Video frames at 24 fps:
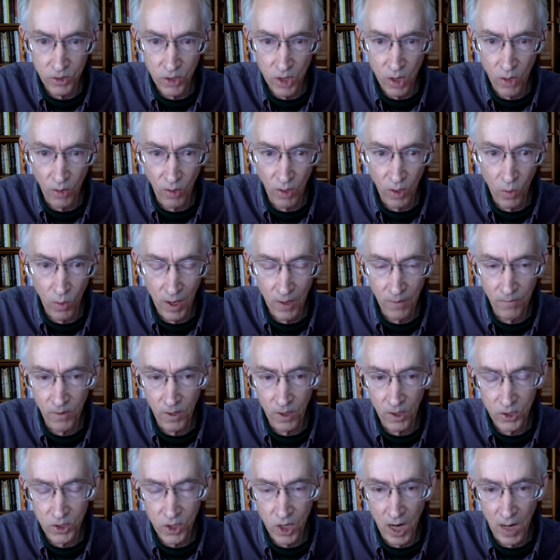The only way
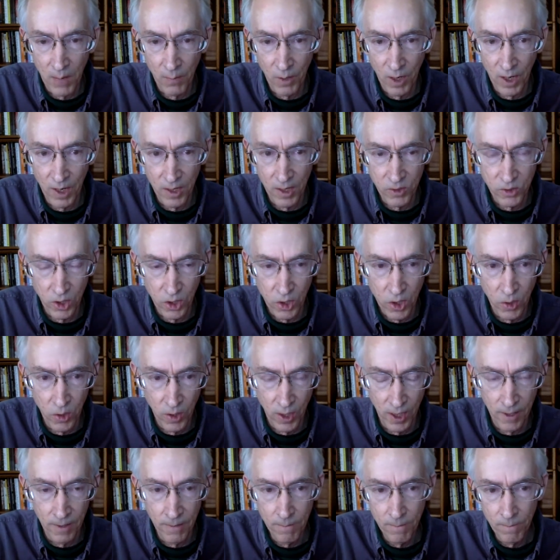for us to operate as a
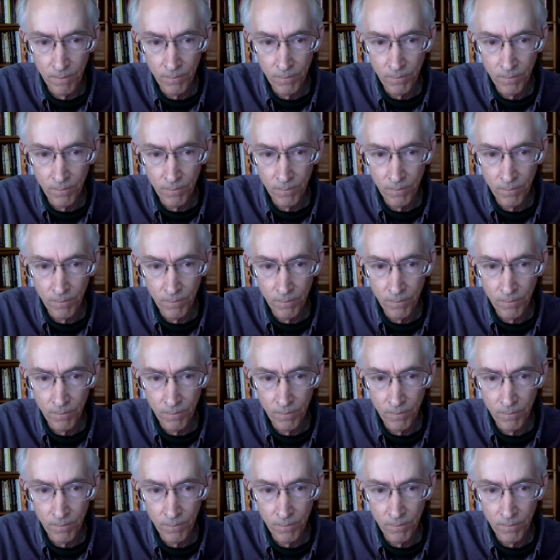unit